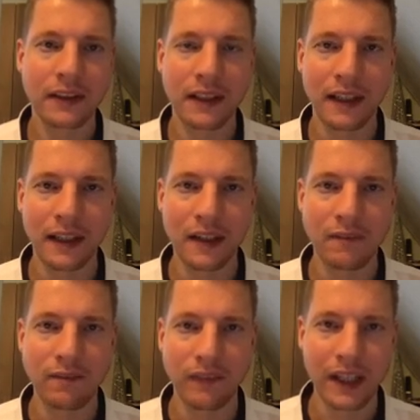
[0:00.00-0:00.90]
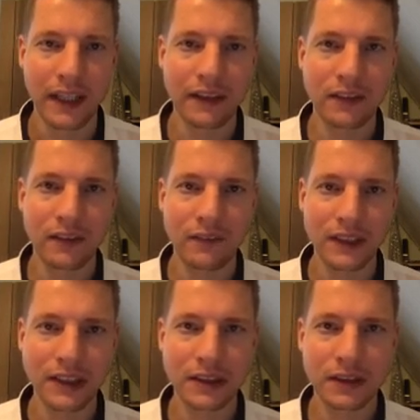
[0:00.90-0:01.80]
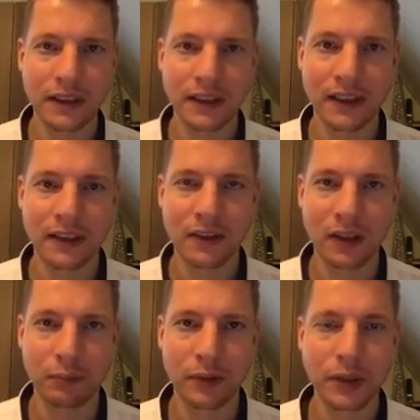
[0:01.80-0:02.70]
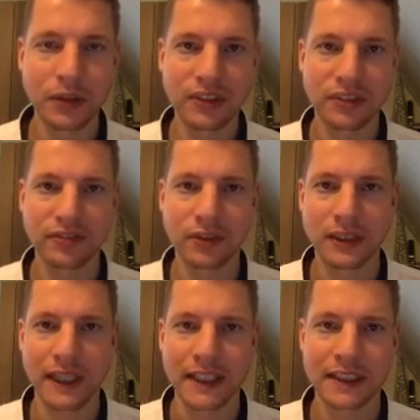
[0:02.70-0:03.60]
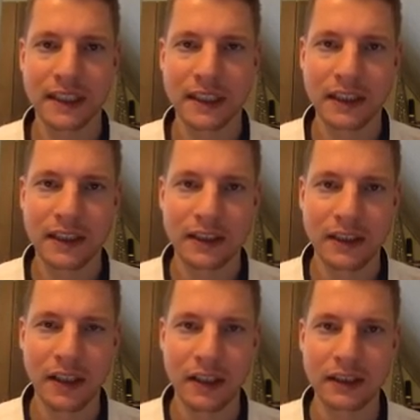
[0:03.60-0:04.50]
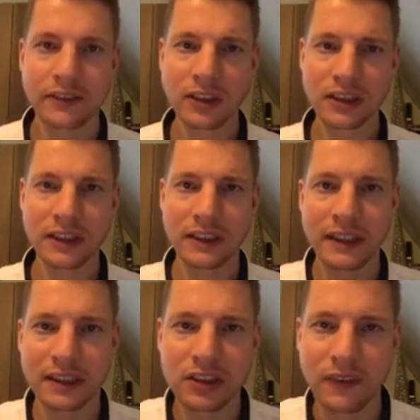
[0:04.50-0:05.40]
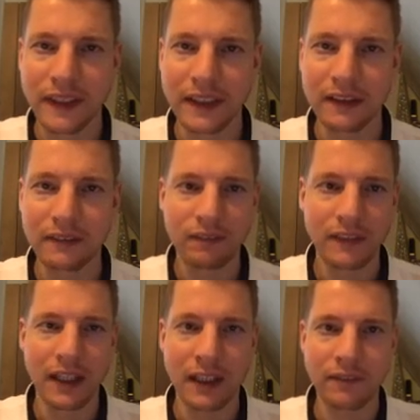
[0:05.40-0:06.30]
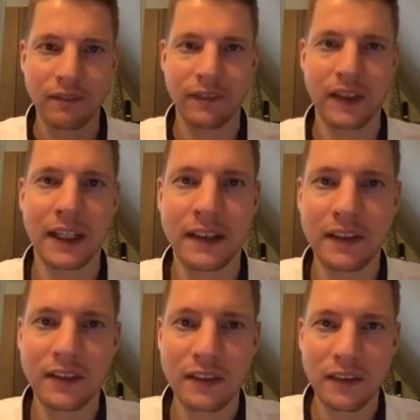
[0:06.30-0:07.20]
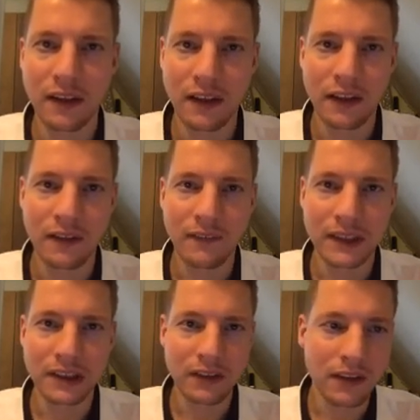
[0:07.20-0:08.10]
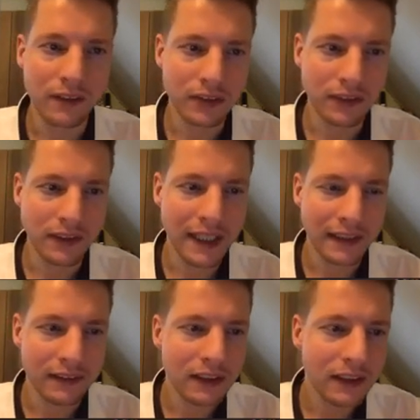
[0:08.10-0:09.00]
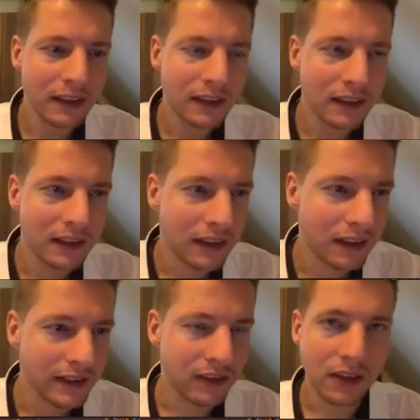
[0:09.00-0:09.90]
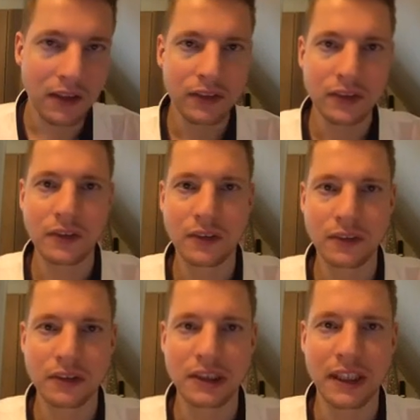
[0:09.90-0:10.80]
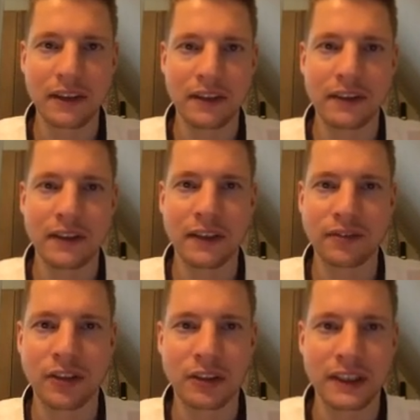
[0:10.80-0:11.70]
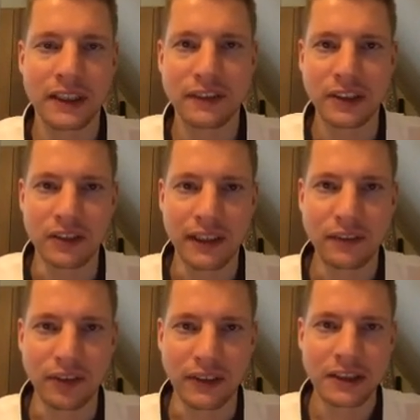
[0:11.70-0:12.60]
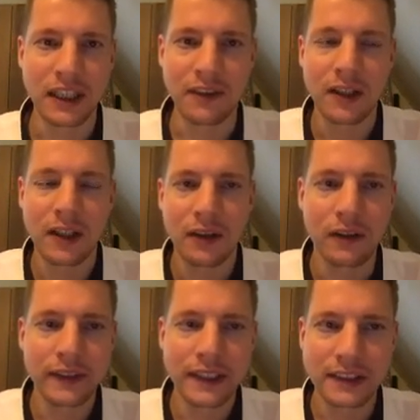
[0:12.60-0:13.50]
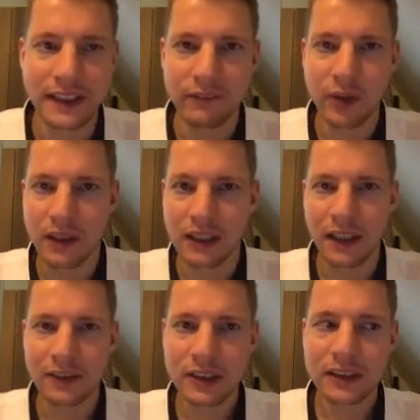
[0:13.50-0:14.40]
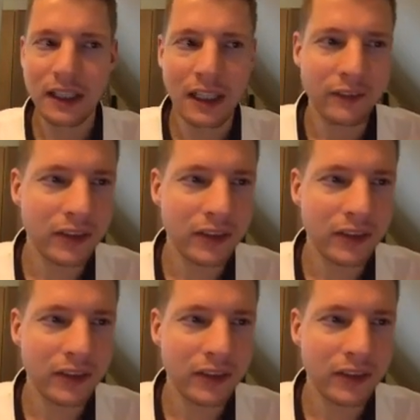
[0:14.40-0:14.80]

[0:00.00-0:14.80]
And once you are approved for that, you will see this screen. And what you're going to do then, you're going to send the first individual invoice. Now, on this demo account, I'm